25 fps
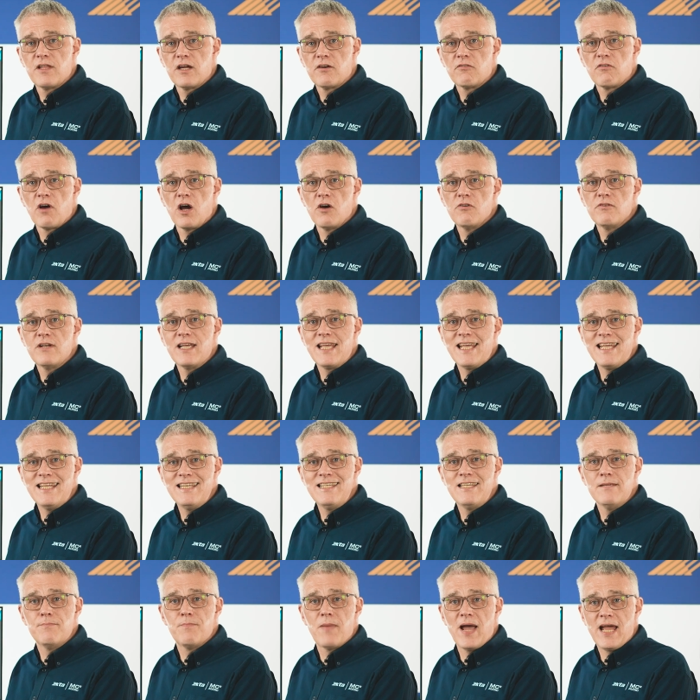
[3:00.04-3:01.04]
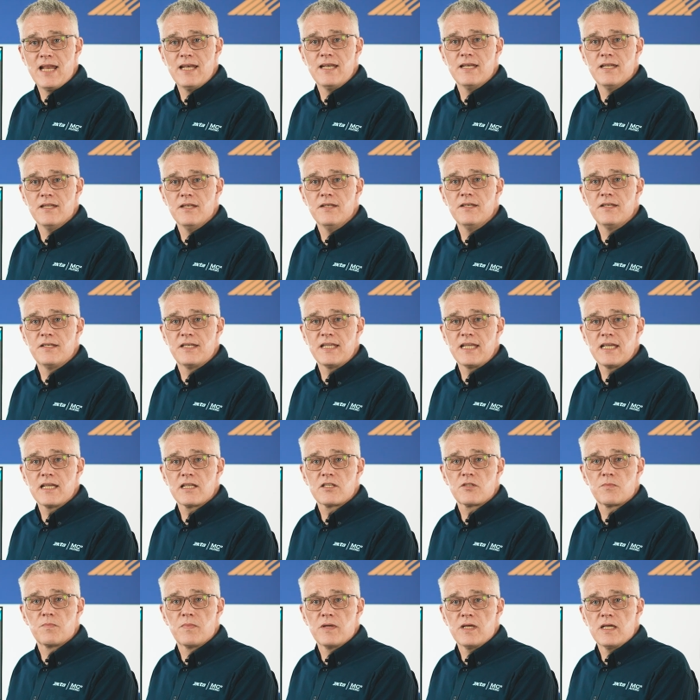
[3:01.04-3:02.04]
their own independent
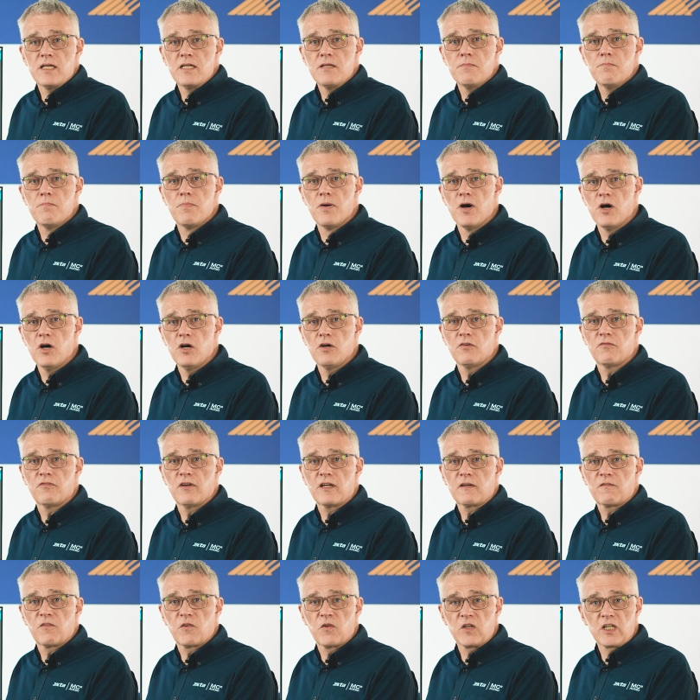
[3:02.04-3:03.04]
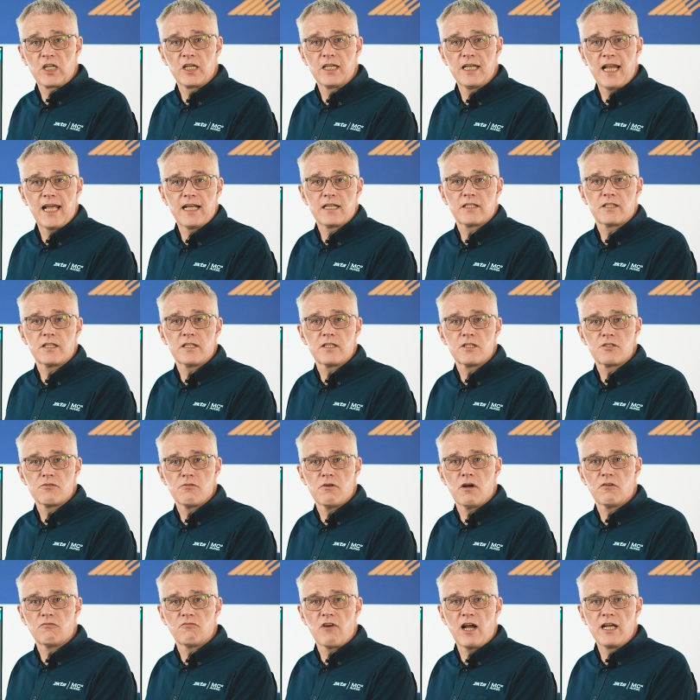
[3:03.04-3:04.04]
DSP, perfect for connecting to
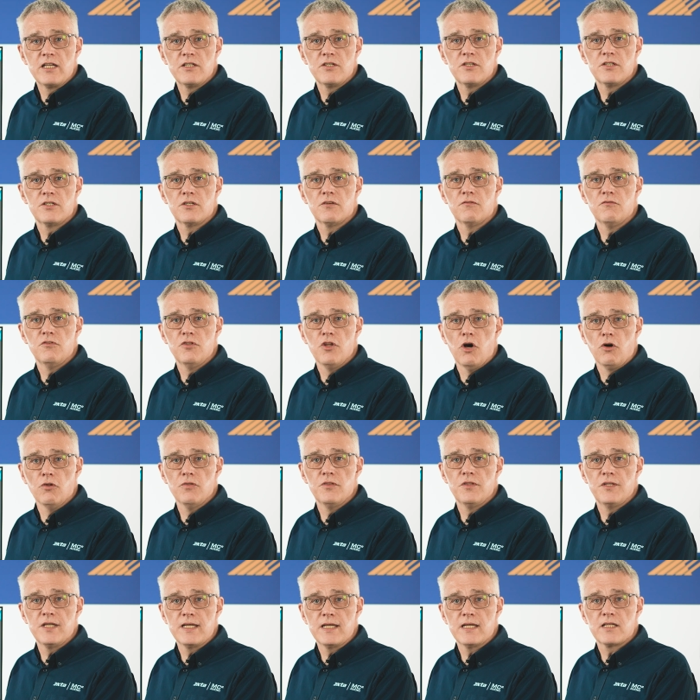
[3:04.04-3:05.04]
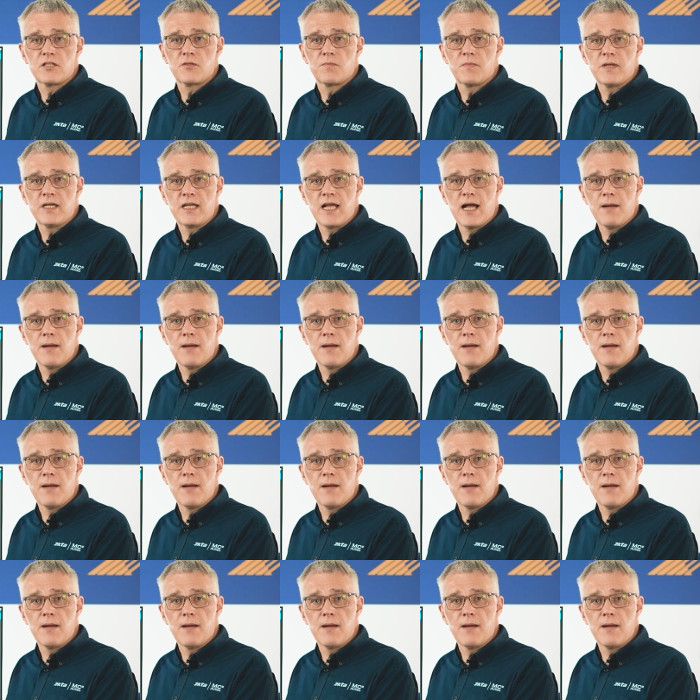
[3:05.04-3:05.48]
our ranges of non-DSP